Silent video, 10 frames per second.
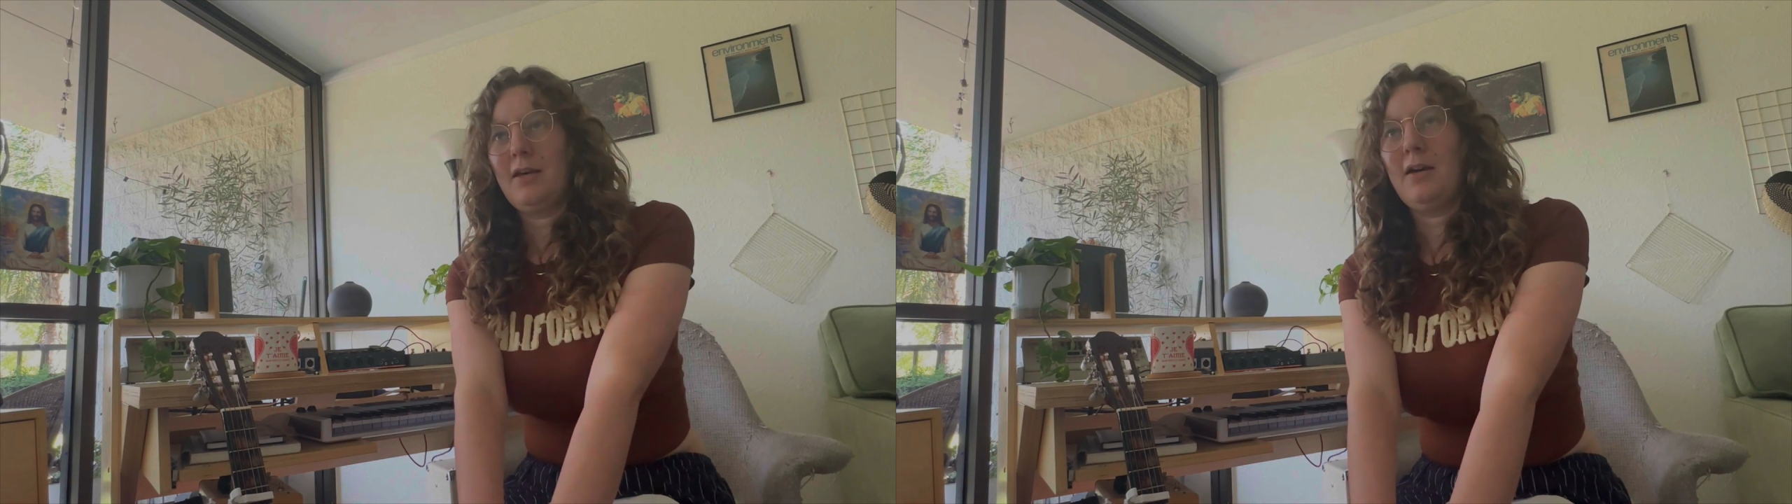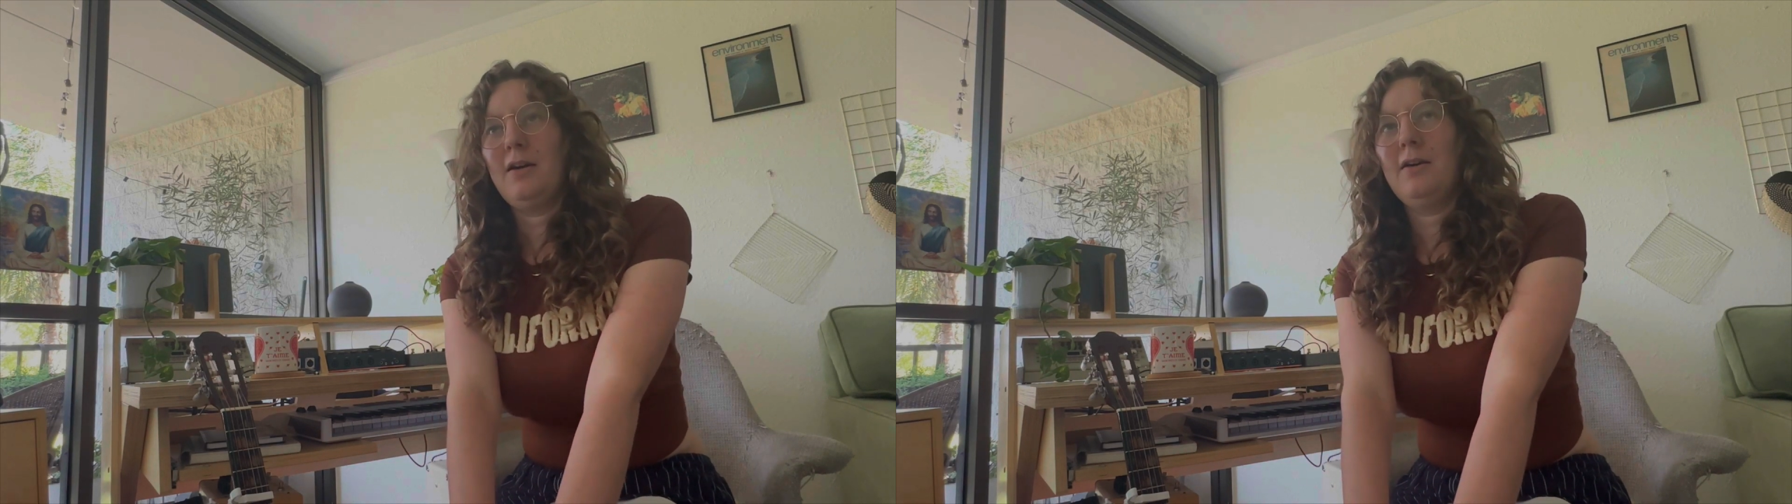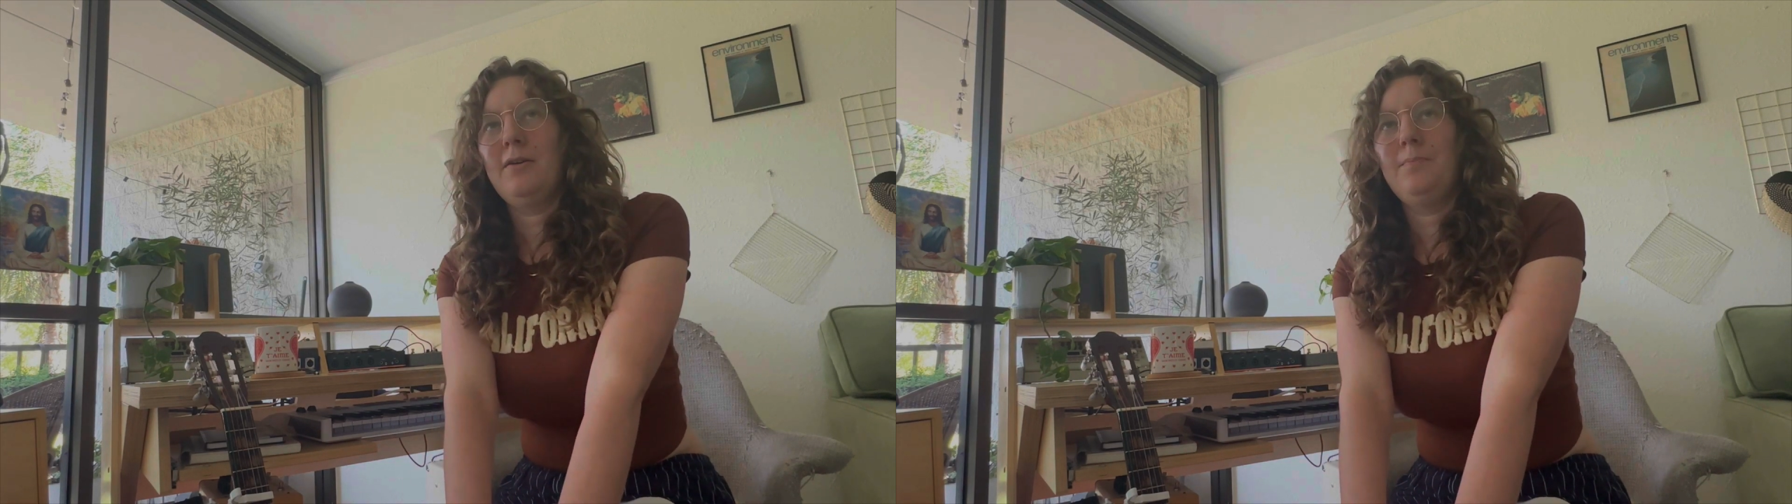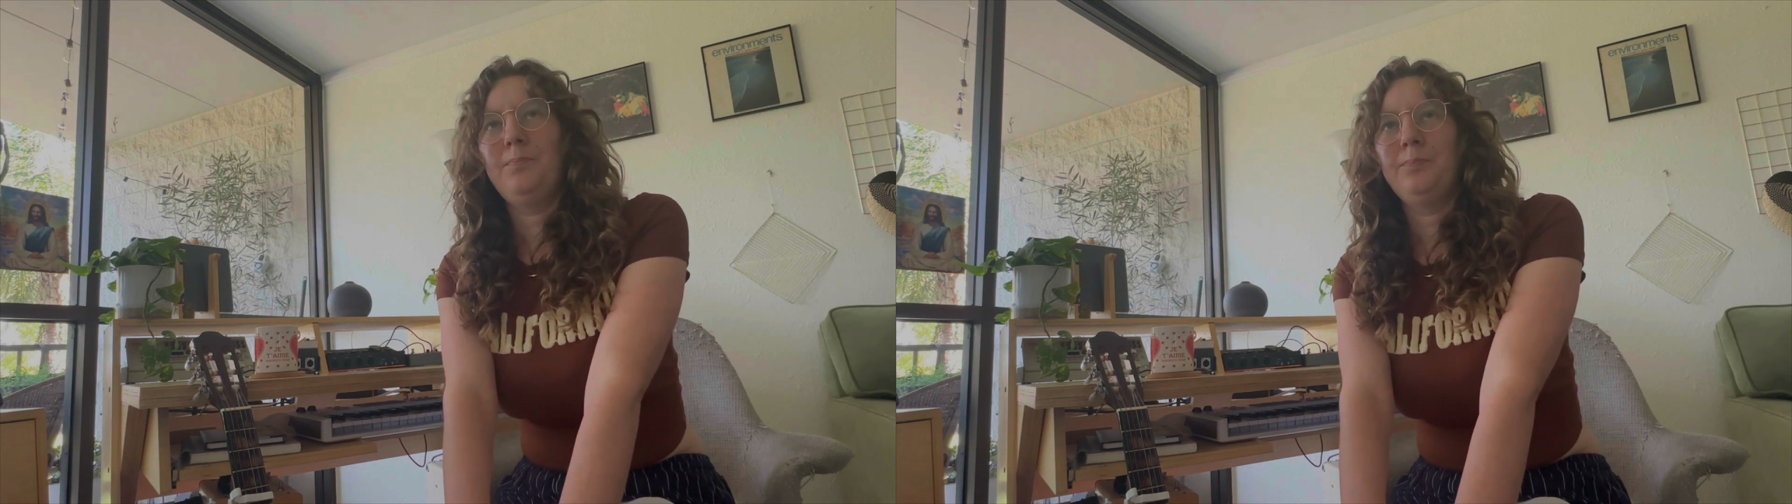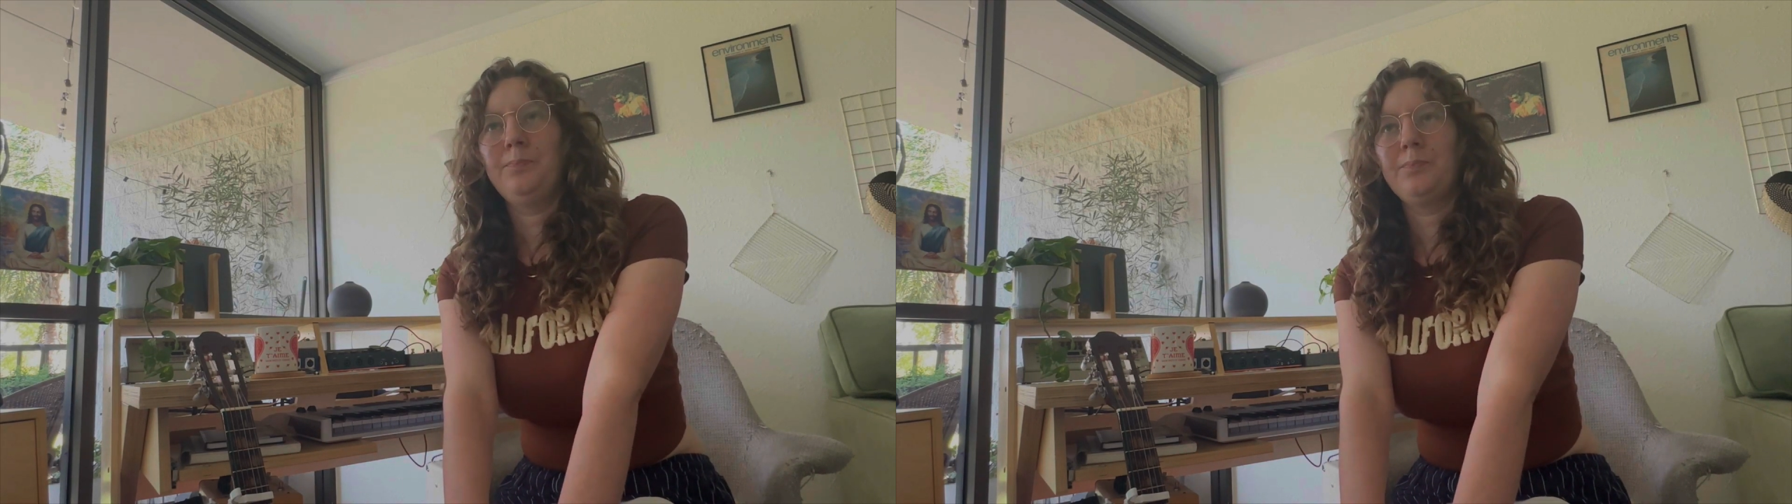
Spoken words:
The